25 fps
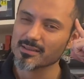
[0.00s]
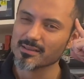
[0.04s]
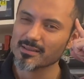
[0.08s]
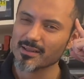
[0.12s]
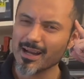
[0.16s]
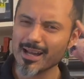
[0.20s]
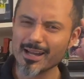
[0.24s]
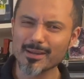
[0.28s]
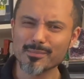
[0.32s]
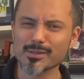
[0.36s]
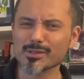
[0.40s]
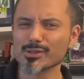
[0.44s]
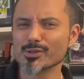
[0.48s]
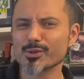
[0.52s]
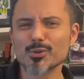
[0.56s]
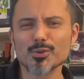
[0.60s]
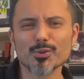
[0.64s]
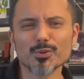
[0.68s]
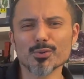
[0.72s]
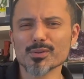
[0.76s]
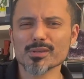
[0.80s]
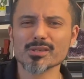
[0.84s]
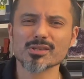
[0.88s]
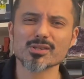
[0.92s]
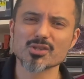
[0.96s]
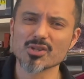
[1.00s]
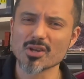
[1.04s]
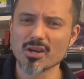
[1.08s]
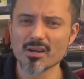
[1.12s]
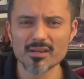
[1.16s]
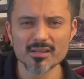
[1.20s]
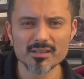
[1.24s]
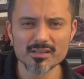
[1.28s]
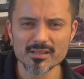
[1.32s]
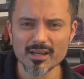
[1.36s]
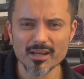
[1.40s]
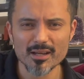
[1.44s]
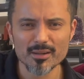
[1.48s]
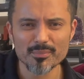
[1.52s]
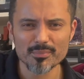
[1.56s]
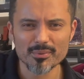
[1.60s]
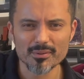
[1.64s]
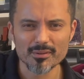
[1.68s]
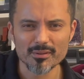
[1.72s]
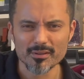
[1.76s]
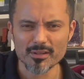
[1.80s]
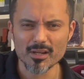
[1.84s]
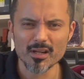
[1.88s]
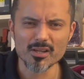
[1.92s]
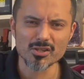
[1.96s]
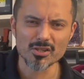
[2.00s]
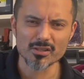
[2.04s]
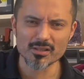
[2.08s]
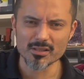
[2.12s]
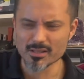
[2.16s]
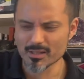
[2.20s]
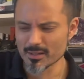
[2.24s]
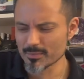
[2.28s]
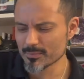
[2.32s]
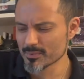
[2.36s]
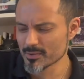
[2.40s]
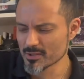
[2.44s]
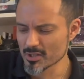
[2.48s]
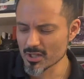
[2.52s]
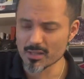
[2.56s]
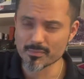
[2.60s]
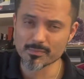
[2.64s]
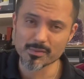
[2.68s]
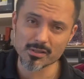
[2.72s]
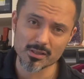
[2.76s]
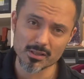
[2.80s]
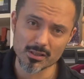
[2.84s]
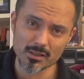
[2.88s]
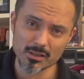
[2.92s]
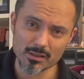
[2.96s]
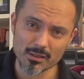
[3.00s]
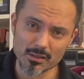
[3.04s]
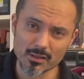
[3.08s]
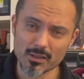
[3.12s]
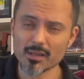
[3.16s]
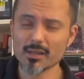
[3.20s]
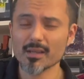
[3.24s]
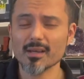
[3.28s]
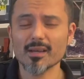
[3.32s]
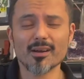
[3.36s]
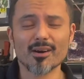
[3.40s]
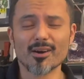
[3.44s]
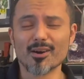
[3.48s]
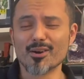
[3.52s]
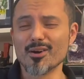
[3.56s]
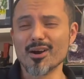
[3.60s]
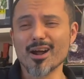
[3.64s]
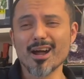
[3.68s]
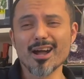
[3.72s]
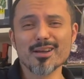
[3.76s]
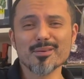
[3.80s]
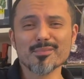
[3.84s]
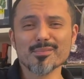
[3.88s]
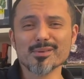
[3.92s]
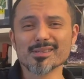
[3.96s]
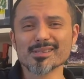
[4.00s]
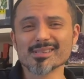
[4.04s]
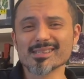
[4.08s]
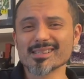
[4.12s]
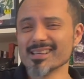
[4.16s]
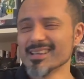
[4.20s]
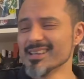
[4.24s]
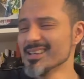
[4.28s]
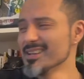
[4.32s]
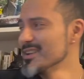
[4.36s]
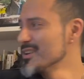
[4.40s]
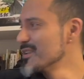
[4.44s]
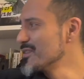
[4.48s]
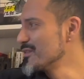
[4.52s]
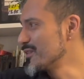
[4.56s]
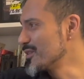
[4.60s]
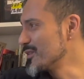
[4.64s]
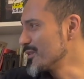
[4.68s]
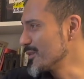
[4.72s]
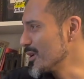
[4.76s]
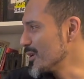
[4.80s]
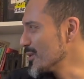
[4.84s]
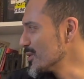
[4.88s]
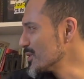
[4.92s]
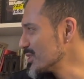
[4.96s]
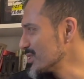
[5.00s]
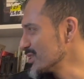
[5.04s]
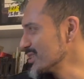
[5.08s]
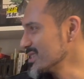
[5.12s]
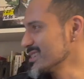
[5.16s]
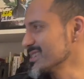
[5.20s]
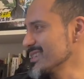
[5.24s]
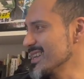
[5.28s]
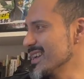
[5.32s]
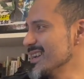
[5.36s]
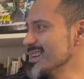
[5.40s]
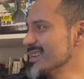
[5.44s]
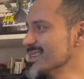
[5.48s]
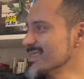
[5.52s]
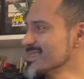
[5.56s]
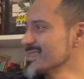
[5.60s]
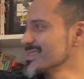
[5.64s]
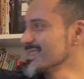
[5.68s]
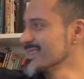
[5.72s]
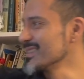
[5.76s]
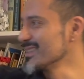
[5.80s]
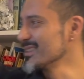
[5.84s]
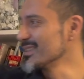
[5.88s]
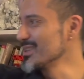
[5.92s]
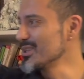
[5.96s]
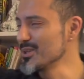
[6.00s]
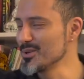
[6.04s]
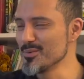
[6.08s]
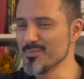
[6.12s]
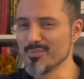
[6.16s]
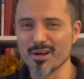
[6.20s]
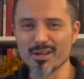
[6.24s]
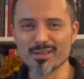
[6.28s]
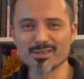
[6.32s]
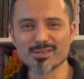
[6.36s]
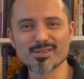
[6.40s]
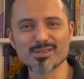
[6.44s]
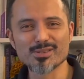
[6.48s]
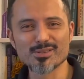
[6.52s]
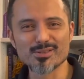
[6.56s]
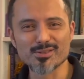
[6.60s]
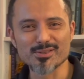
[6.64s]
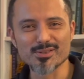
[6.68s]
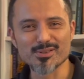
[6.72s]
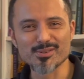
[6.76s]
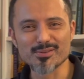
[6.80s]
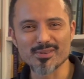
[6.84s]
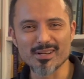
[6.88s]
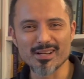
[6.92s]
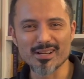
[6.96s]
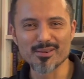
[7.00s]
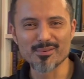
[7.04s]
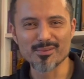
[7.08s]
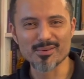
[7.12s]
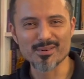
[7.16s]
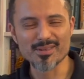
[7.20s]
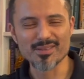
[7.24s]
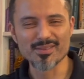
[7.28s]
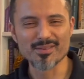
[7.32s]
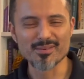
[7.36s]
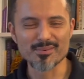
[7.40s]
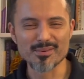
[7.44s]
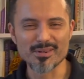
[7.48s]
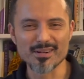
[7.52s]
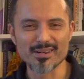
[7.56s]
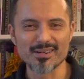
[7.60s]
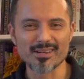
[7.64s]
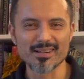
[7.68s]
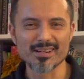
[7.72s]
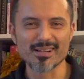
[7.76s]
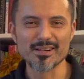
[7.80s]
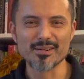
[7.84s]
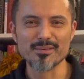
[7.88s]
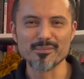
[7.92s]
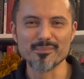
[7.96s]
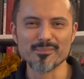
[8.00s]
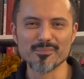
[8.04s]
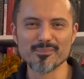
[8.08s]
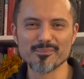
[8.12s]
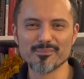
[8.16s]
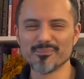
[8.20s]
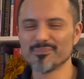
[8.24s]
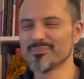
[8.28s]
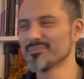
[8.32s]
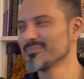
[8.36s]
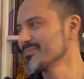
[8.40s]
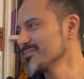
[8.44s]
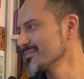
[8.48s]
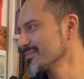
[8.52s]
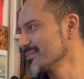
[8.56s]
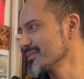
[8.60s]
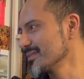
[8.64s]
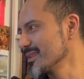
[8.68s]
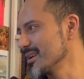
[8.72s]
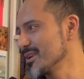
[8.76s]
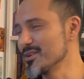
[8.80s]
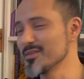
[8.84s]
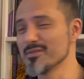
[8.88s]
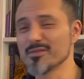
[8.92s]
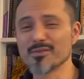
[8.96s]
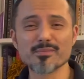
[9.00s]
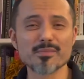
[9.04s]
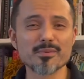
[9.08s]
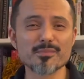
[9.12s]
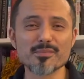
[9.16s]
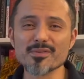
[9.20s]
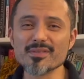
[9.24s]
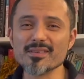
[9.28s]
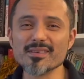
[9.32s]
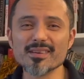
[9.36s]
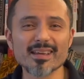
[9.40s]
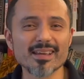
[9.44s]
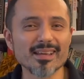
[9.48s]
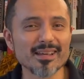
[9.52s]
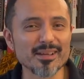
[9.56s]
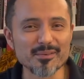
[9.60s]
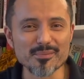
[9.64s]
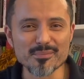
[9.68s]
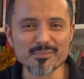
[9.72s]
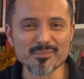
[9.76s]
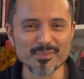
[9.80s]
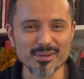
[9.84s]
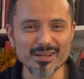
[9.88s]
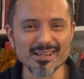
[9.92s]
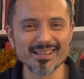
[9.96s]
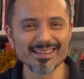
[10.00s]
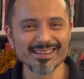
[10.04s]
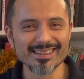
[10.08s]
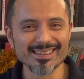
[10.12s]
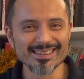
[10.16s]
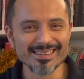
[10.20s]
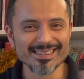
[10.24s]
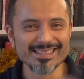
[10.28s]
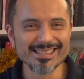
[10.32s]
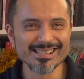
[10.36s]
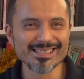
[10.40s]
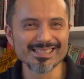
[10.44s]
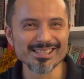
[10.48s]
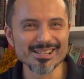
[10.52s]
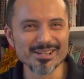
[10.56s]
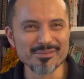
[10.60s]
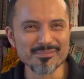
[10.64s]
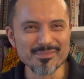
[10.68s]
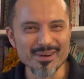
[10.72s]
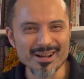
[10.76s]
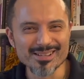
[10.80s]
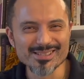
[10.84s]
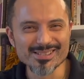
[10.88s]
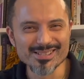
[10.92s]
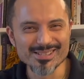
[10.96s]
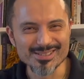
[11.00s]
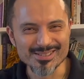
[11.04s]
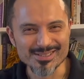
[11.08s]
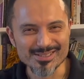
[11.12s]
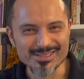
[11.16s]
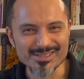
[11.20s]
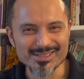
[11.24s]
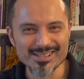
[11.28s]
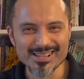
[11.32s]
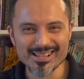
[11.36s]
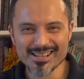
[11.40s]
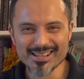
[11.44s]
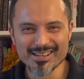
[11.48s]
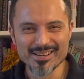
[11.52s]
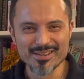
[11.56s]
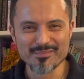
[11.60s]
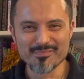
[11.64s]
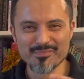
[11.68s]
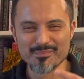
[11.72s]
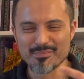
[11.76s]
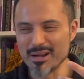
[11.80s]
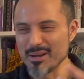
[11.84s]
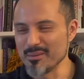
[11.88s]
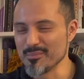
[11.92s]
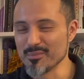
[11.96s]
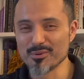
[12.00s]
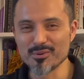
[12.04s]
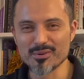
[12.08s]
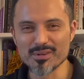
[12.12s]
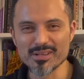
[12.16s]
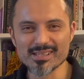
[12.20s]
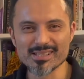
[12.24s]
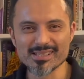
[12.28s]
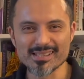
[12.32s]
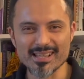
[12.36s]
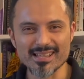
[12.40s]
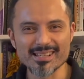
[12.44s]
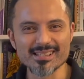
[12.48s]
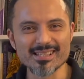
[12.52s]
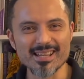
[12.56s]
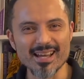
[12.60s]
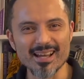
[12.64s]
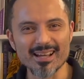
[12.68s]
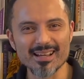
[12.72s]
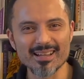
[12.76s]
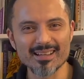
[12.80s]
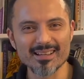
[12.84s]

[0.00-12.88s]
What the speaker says: I'm as cool as Johnny Depp, or not Johnny Depp, James Dean, or I'm as ferocious as the little monsters, right? Where I don't even remember the name, but these little monsters by Maurice Sendak.